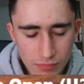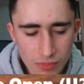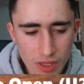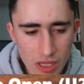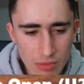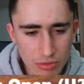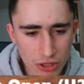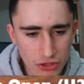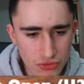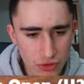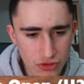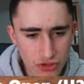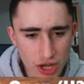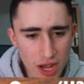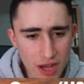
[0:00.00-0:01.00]
He plays rook
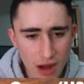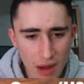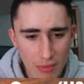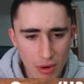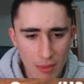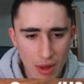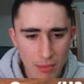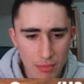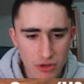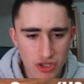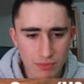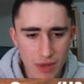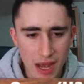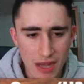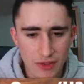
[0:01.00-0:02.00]
g8. I brought my bishop
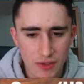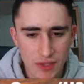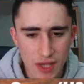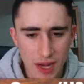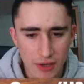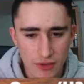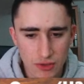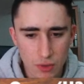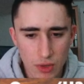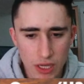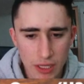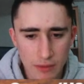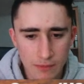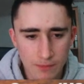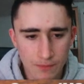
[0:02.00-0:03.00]
back to attack his
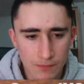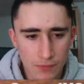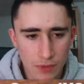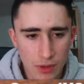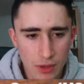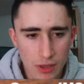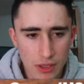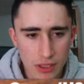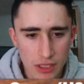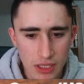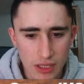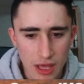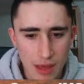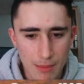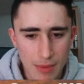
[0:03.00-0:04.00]
queen. He
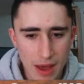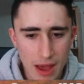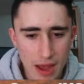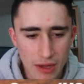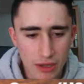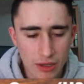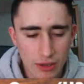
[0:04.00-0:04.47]
came back.